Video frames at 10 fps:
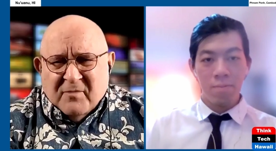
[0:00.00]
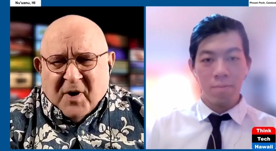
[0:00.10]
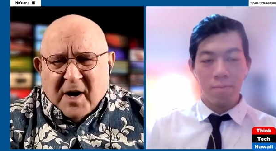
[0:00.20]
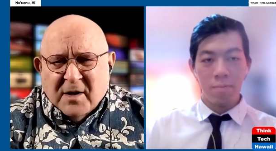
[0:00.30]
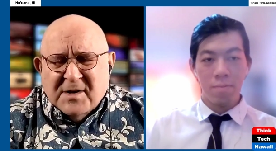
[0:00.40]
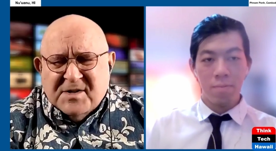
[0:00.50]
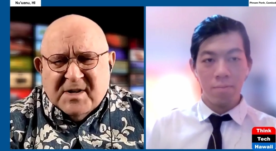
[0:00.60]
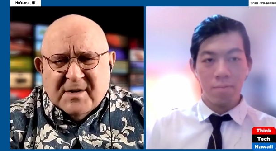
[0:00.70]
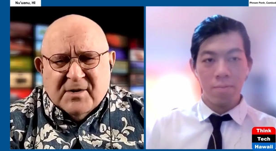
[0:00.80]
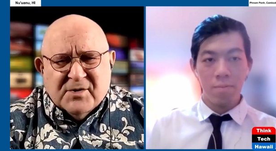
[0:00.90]
Speaker 1: violence
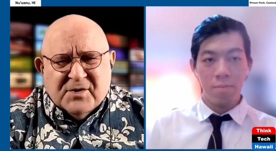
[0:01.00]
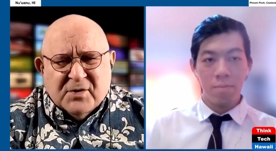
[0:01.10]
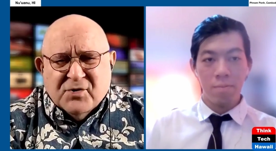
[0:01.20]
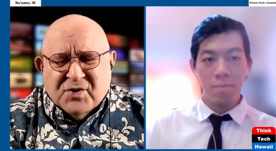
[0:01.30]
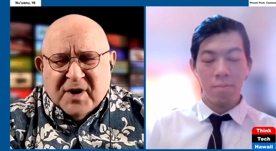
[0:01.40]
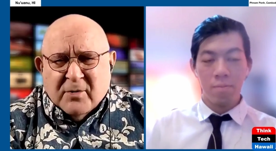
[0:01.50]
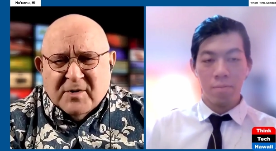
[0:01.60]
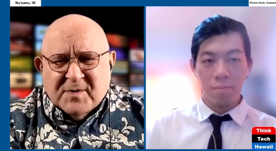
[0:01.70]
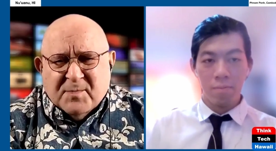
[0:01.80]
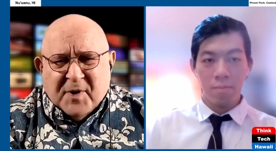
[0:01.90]
and there's two
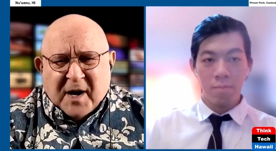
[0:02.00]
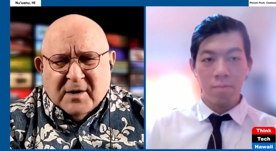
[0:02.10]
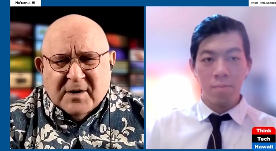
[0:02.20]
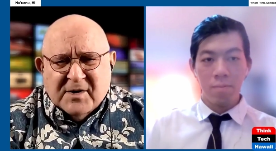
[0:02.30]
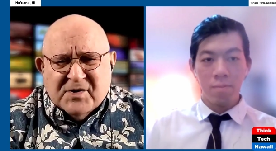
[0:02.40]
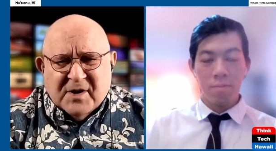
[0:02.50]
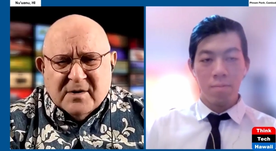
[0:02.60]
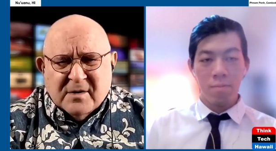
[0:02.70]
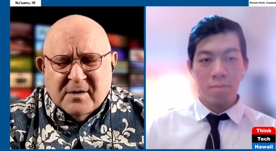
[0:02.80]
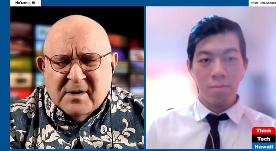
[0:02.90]
generals battling each
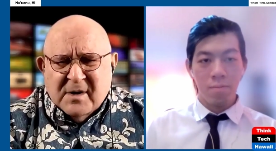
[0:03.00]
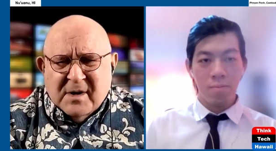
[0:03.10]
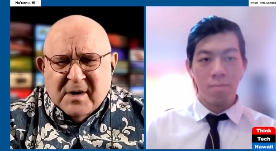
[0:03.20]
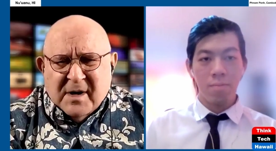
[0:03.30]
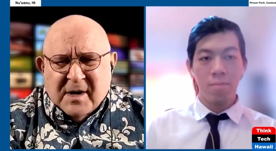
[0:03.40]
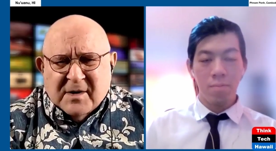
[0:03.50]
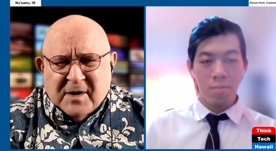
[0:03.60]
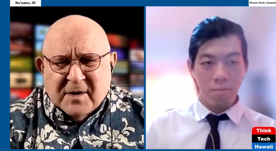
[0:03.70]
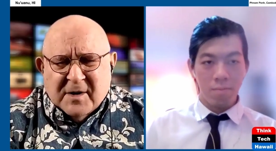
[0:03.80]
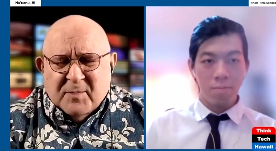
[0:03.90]
other and
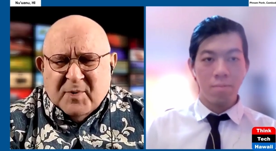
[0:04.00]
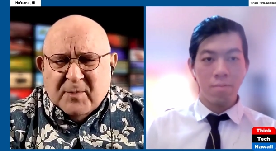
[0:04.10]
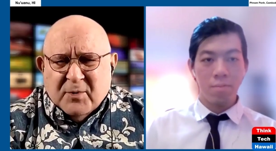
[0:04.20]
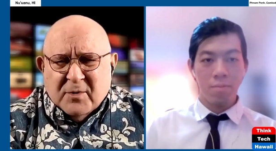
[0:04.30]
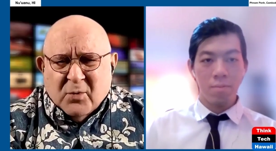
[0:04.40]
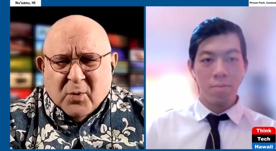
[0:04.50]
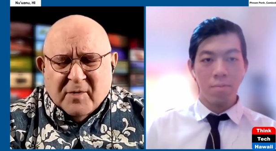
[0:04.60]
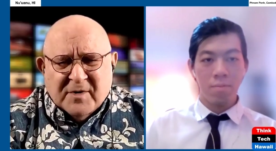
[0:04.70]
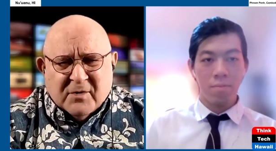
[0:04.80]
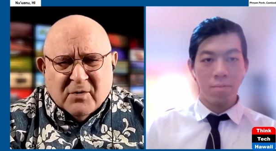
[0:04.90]
killing people who were
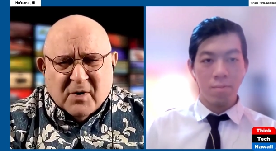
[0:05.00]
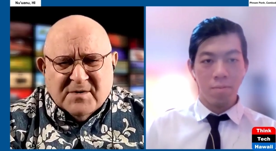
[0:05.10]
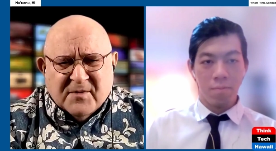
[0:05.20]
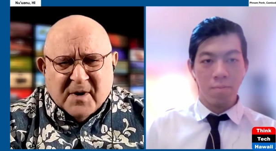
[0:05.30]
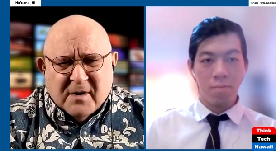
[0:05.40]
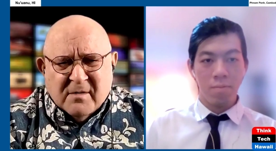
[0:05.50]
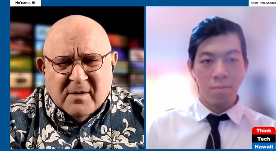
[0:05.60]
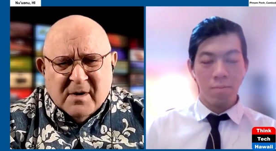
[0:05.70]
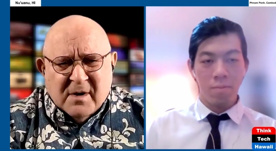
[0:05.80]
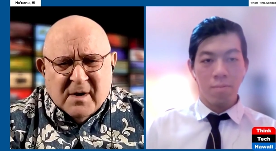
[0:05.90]
in the crossfire
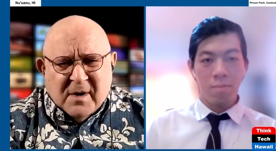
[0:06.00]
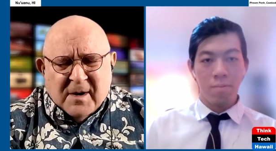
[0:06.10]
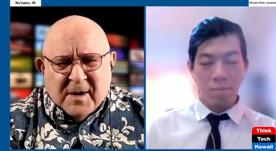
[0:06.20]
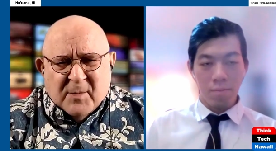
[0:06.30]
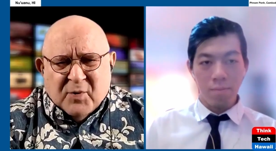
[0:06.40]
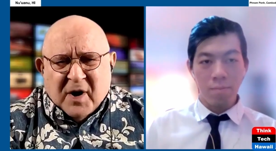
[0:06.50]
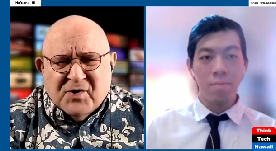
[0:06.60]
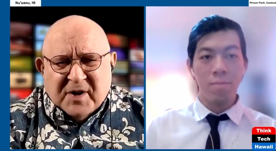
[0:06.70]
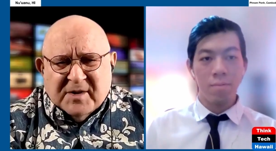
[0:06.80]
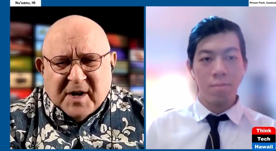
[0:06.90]
and mm-hmm.
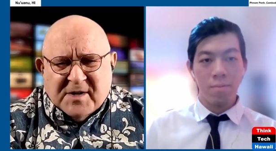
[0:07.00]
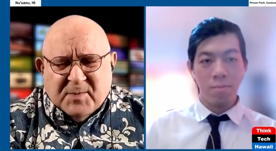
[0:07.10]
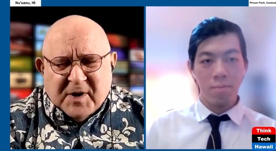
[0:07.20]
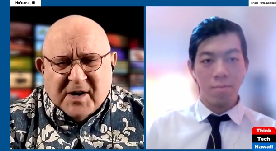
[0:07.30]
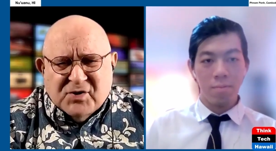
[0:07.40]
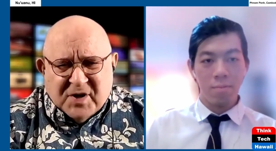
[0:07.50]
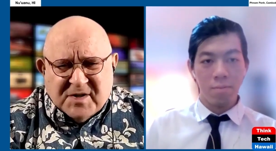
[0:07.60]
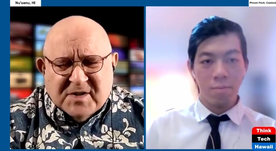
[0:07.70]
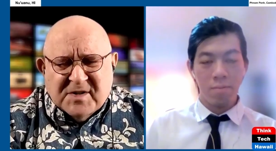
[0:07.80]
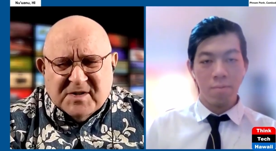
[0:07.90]
project expedite
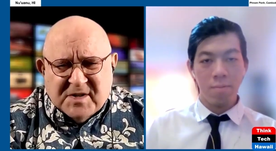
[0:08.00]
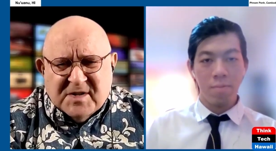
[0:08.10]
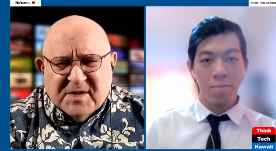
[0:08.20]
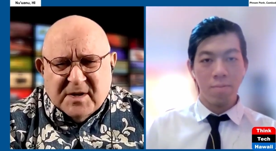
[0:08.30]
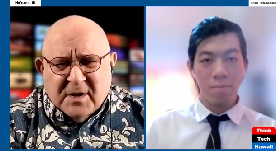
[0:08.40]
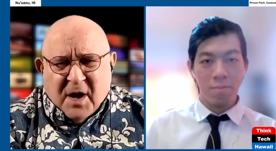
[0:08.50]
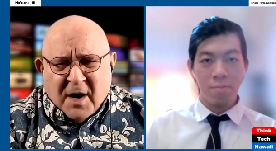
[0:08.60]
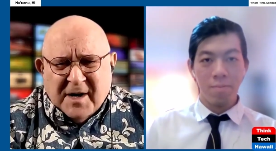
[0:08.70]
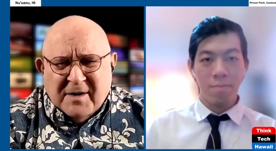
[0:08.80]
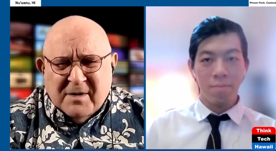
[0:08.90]
justice is still
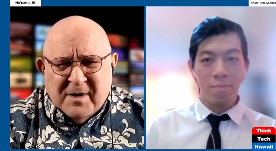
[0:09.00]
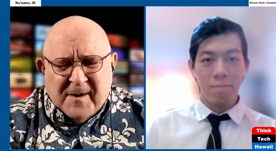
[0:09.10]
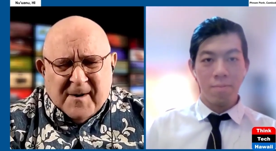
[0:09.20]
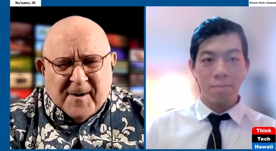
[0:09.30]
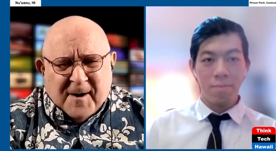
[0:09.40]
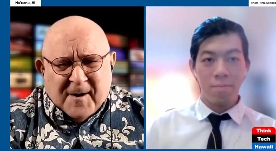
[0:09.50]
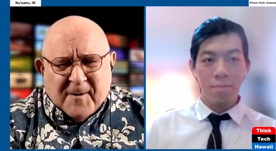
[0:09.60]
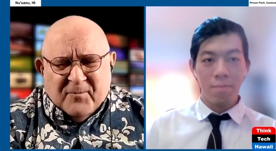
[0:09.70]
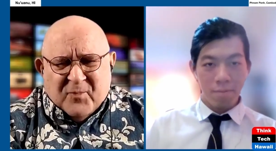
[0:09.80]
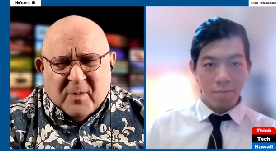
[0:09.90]
on it
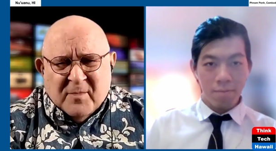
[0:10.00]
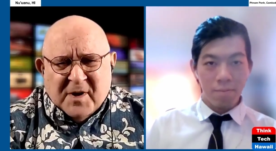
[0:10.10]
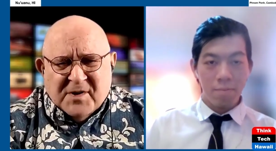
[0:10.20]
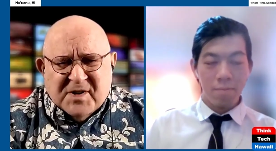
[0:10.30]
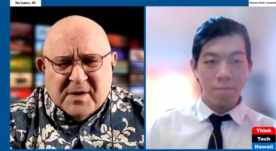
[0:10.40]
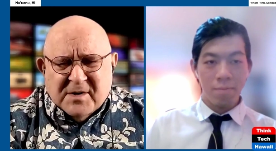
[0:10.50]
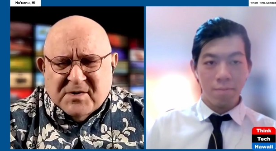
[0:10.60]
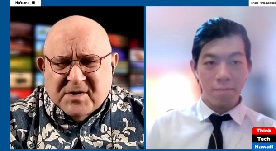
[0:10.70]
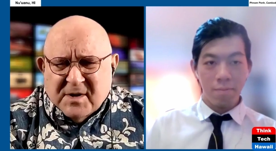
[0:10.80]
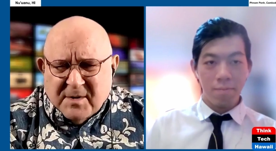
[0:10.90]
um, from its
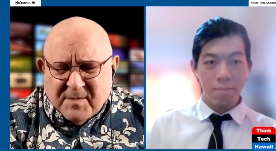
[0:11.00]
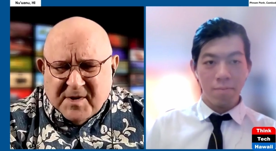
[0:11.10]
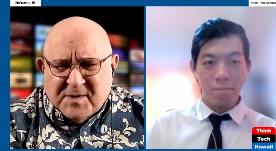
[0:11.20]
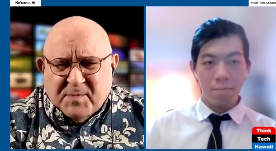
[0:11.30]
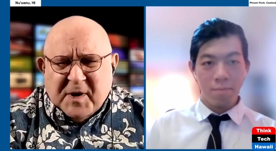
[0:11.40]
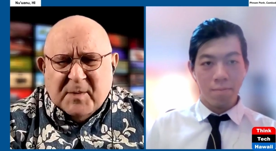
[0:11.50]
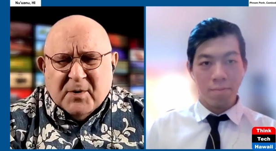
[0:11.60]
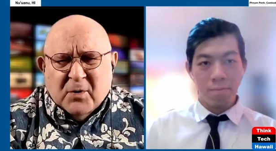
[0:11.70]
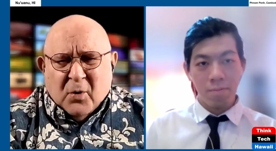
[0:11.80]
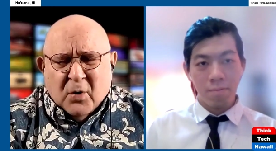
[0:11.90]
its uh, its
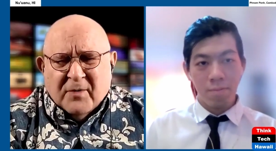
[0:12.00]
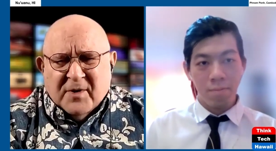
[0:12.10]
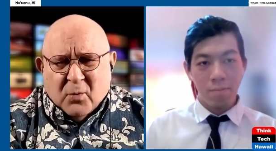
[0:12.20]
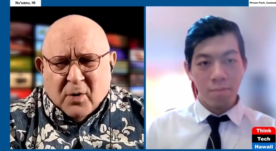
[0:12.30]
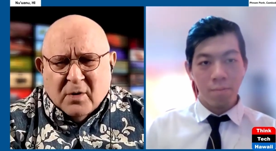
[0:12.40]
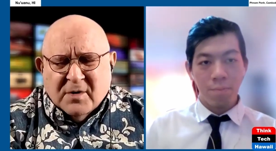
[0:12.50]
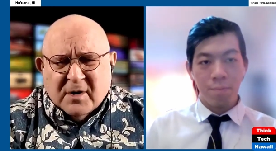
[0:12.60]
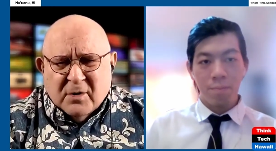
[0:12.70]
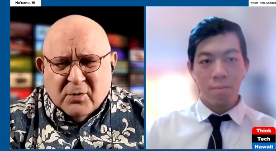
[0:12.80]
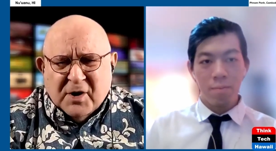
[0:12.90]
people all over the world,
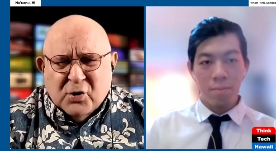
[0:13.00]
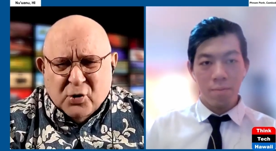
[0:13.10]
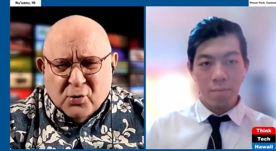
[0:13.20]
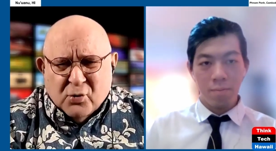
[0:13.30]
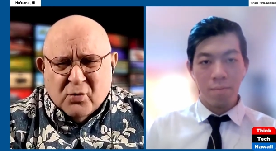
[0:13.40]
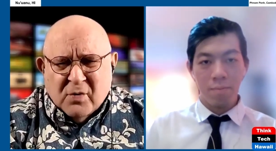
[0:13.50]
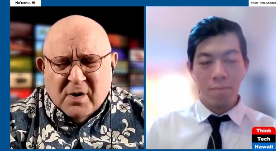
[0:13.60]
including you.